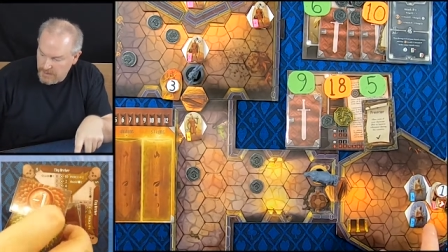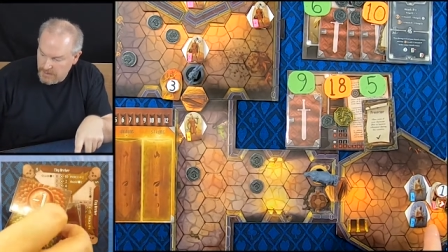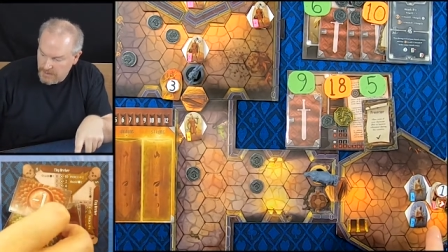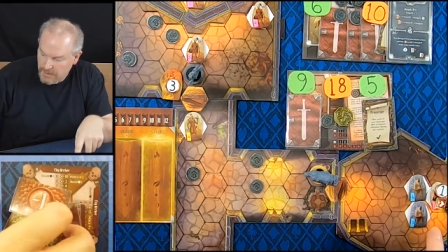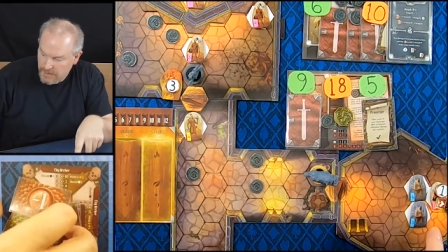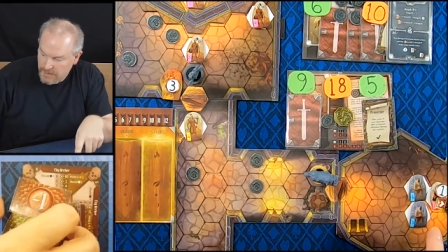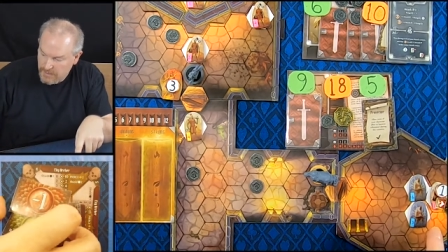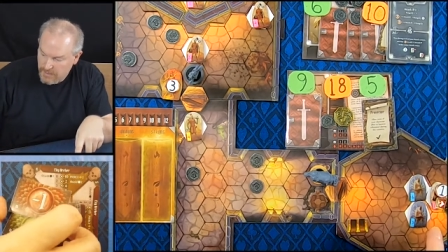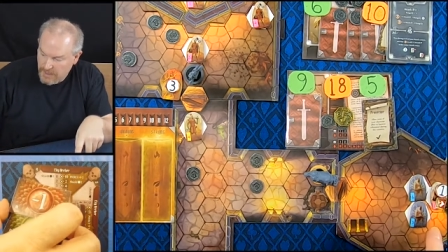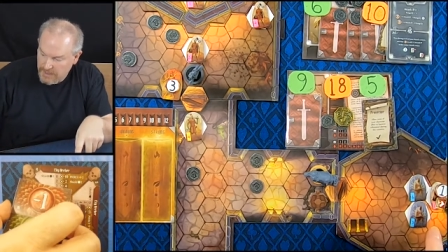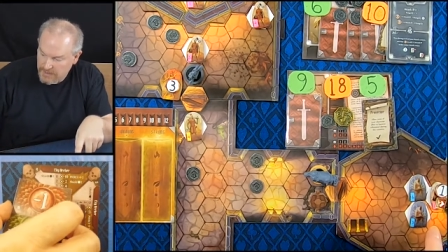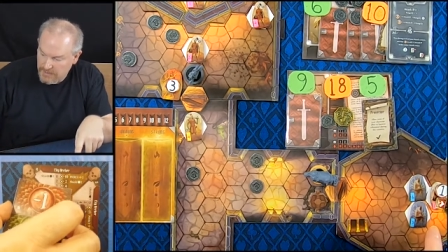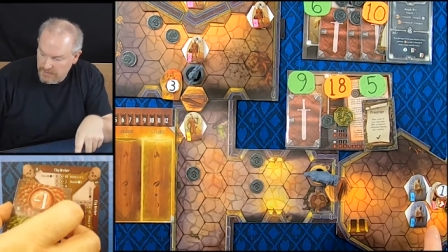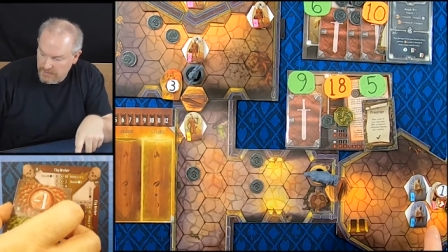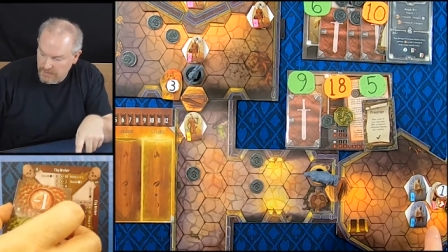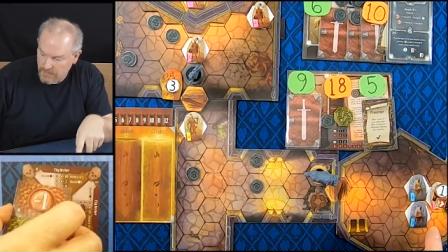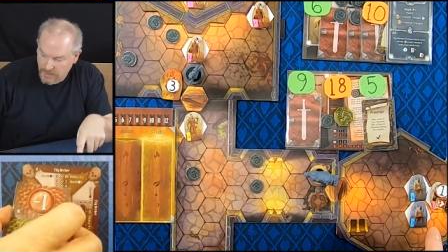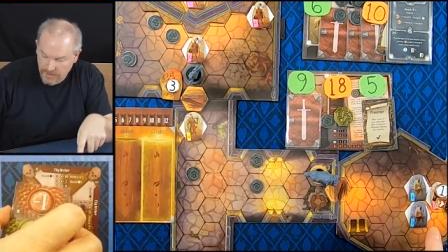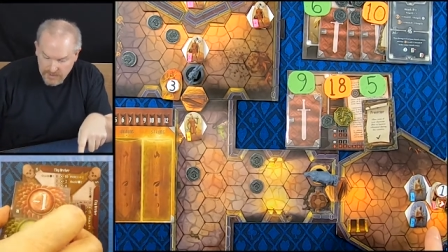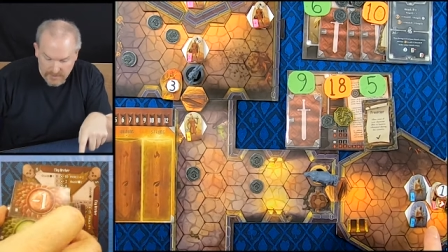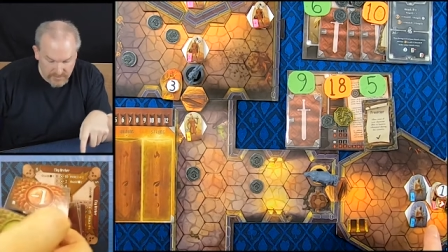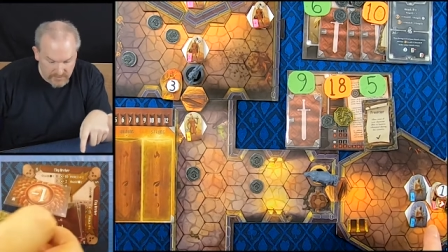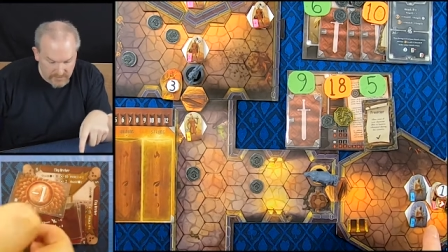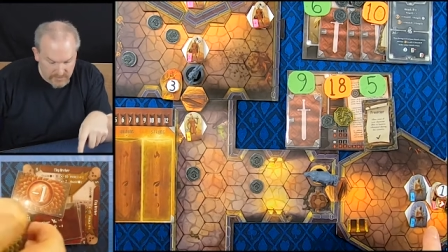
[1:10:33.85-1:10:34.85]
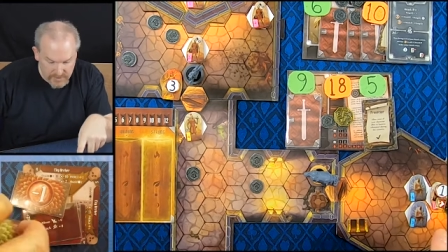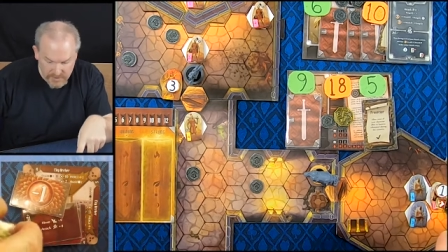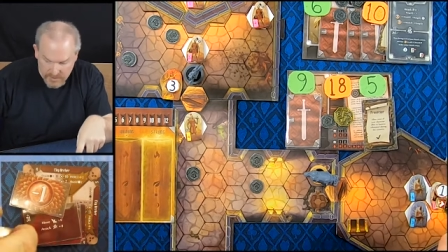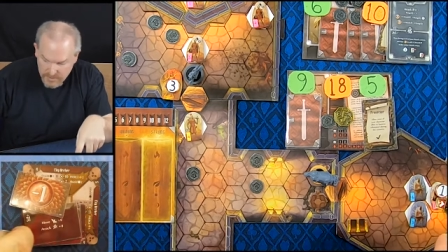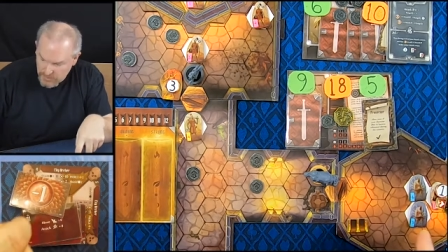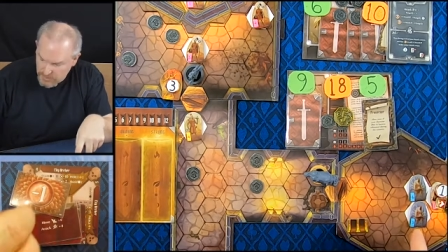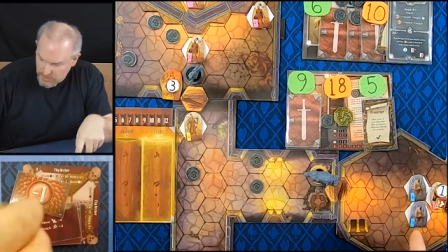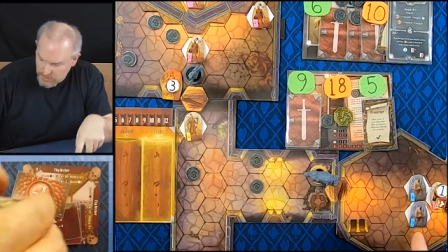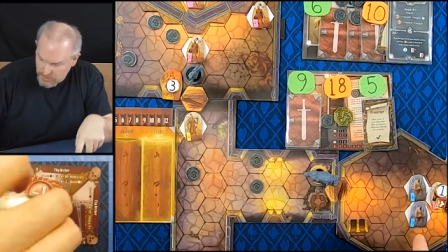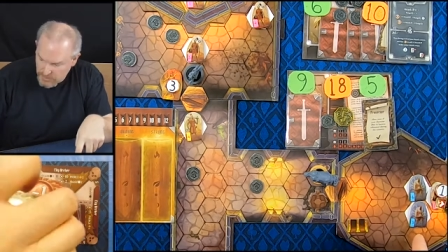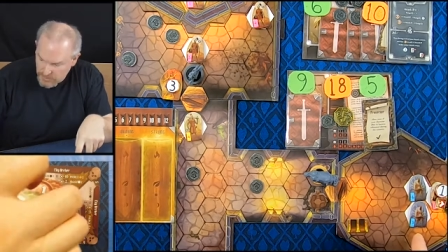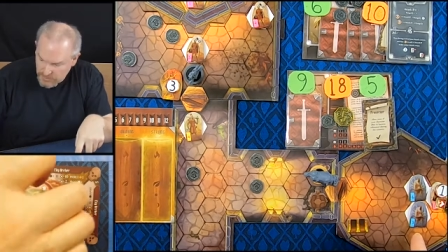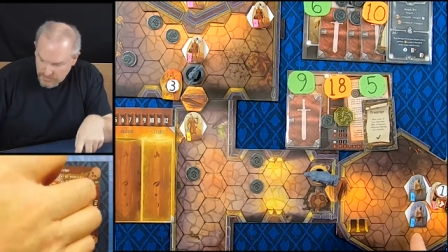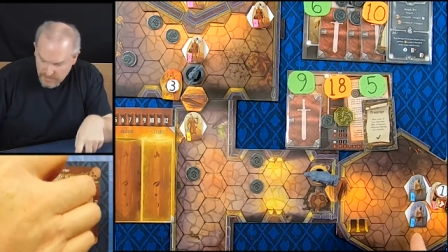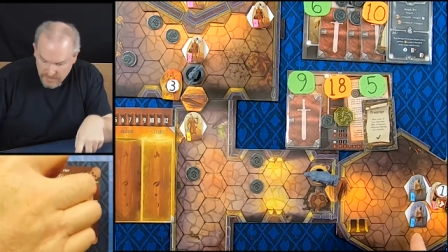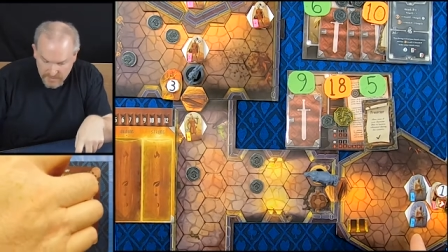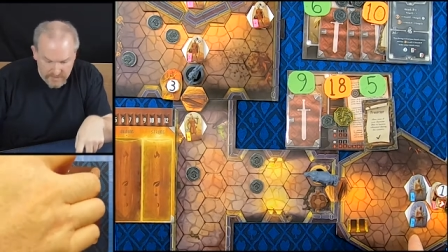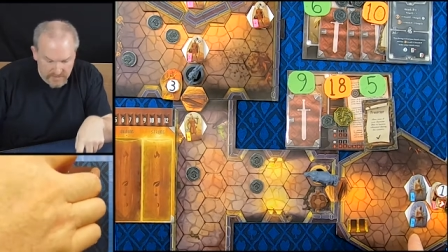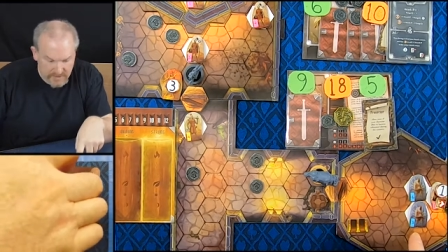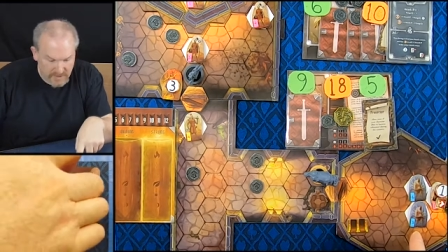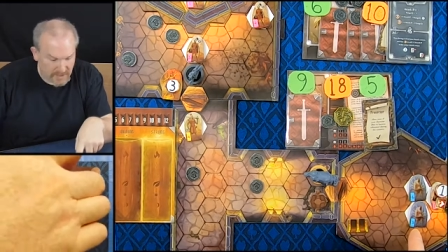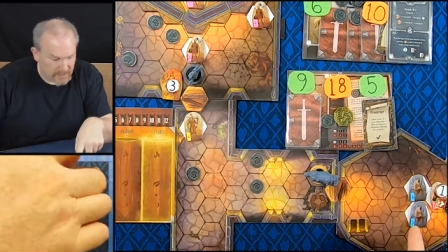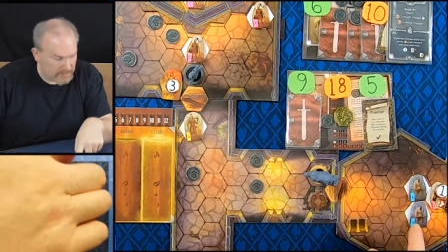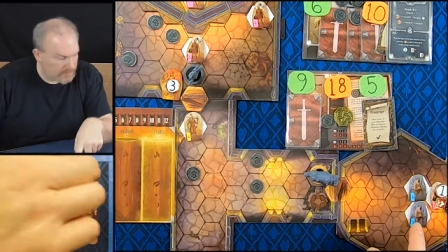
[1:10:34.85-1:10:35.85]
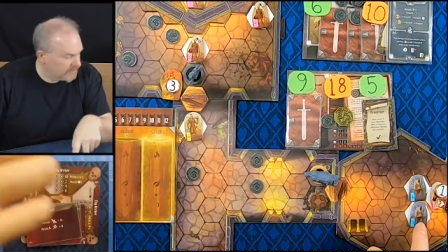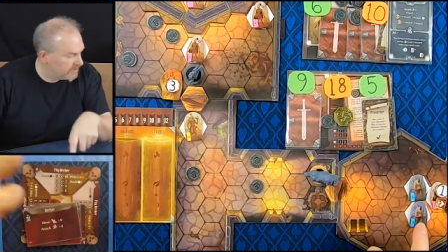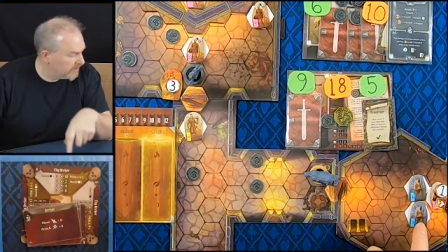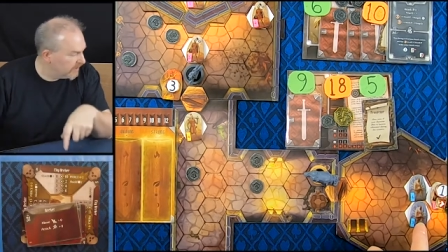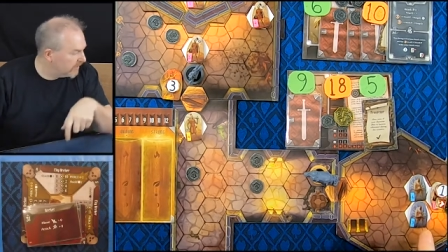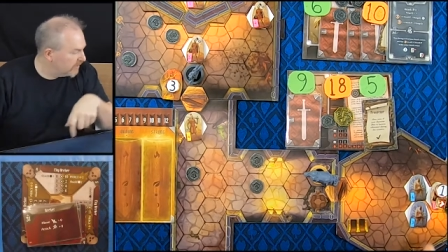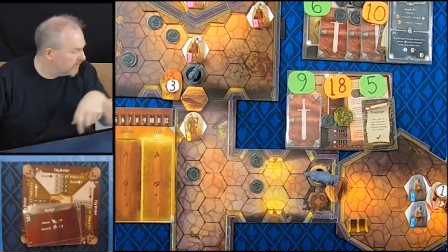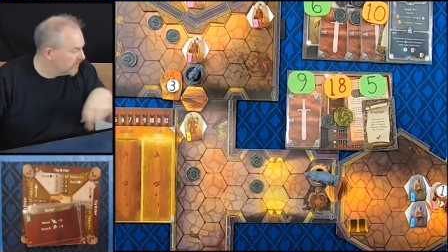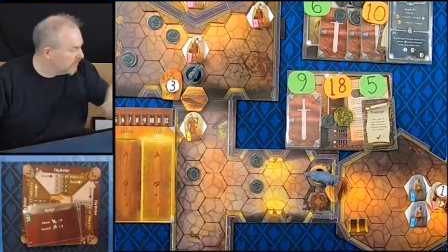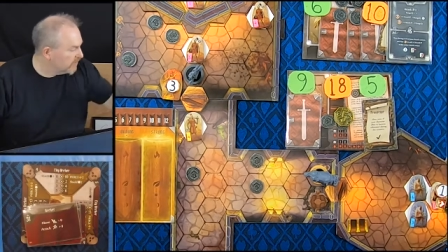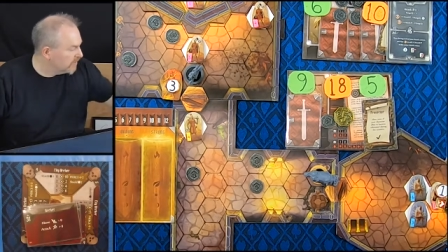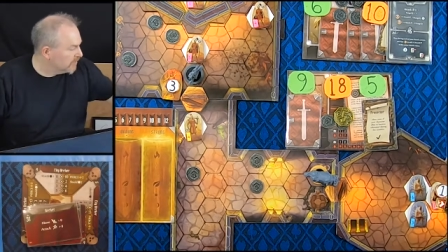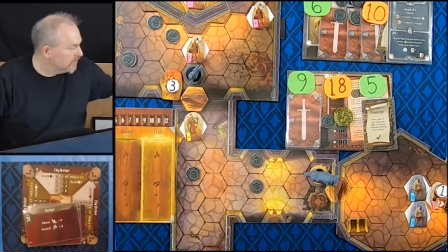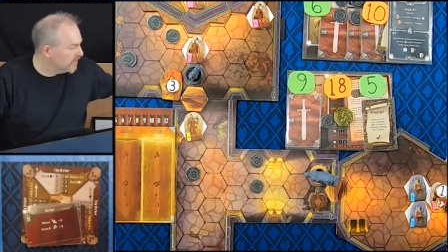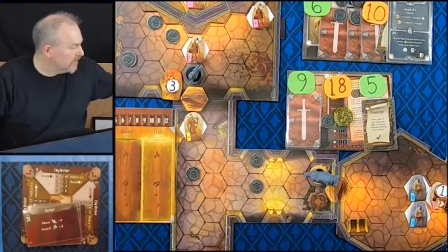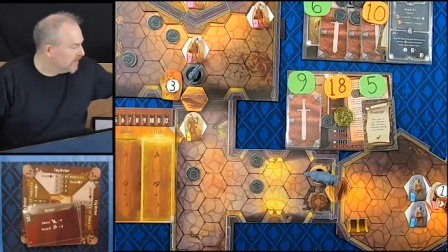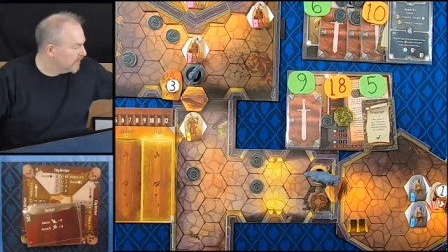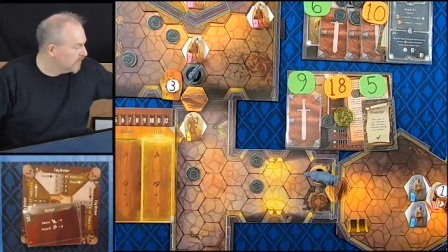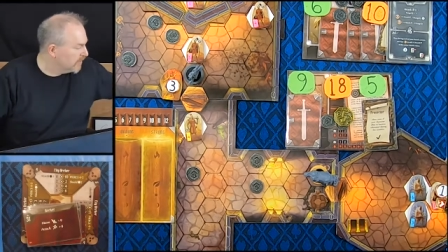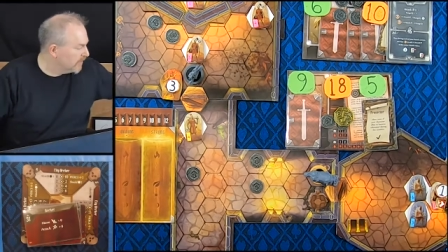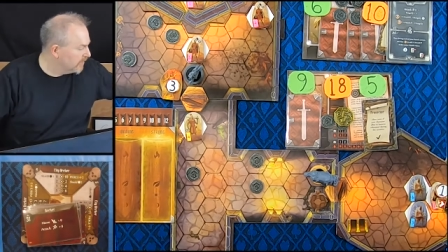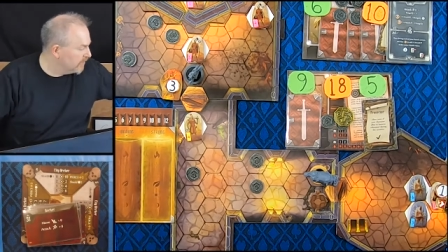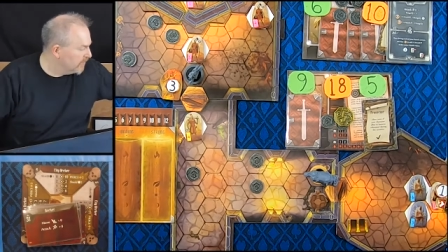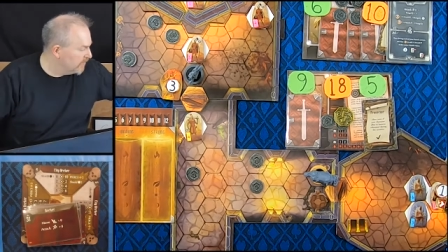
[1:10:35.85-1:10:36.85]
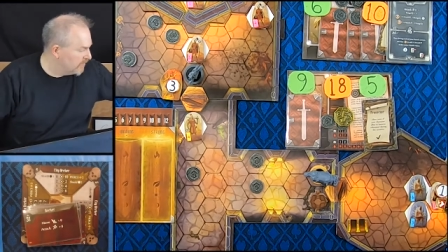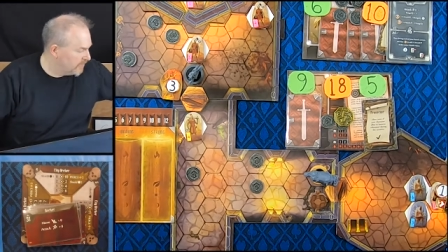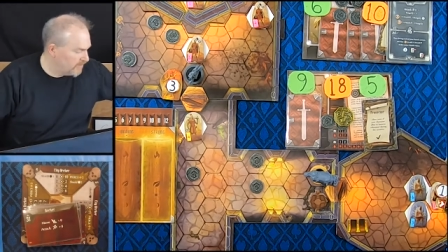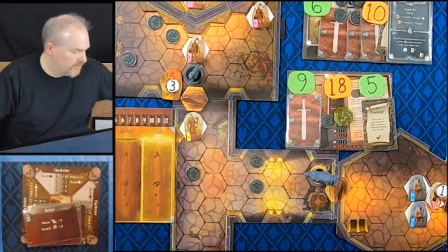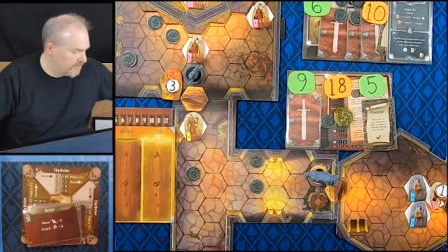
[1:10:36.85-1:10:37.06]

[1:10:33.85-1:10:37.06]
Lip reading: -1 is 2, so this guy will take 2 damage.